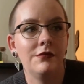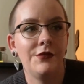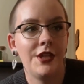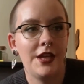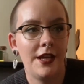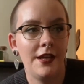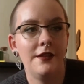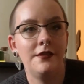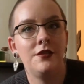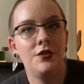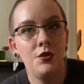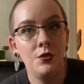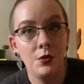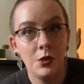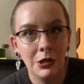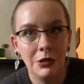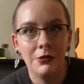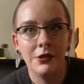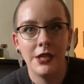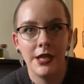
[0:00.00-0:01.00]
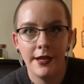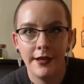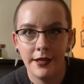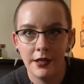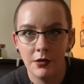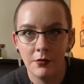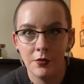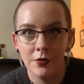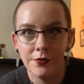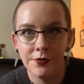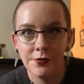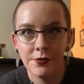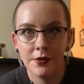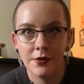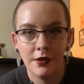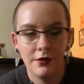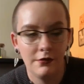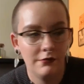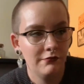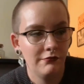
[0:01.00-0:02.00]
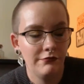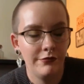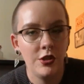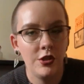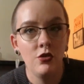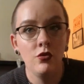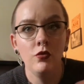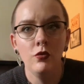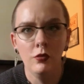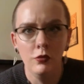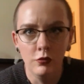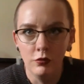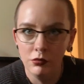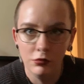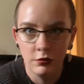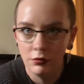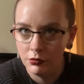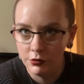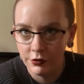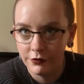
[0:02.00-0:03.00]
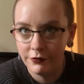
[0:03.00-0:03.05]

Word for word: as you killed the animals, huge